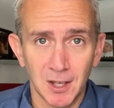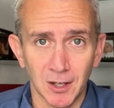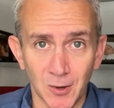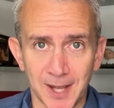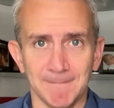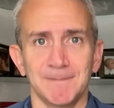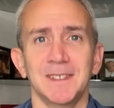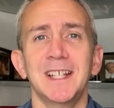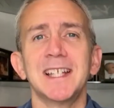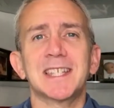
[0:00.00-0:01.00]
Okay,
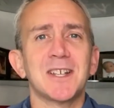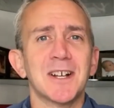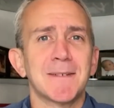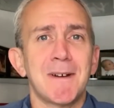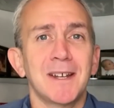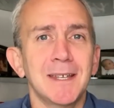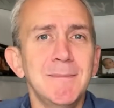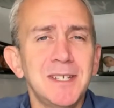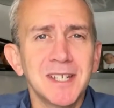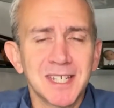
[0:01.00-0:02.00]
let's talk about
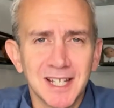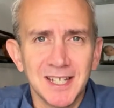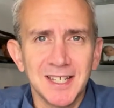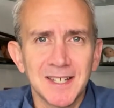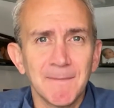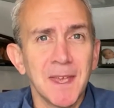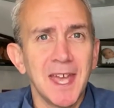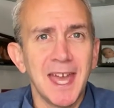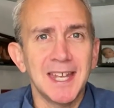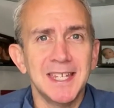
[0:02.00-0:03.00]
imaging studies
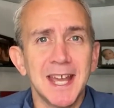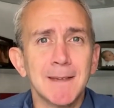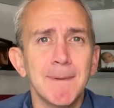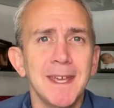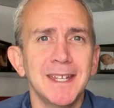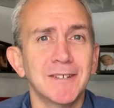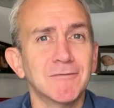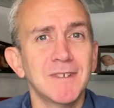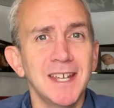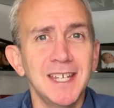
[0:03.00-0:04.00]
and neck pain
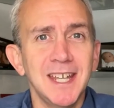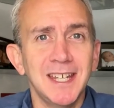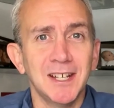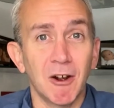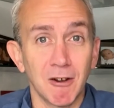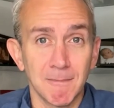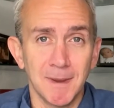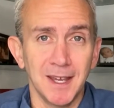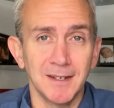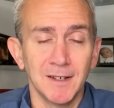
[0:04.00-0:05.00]
and radiating arm
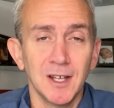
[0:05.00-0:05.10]
pain,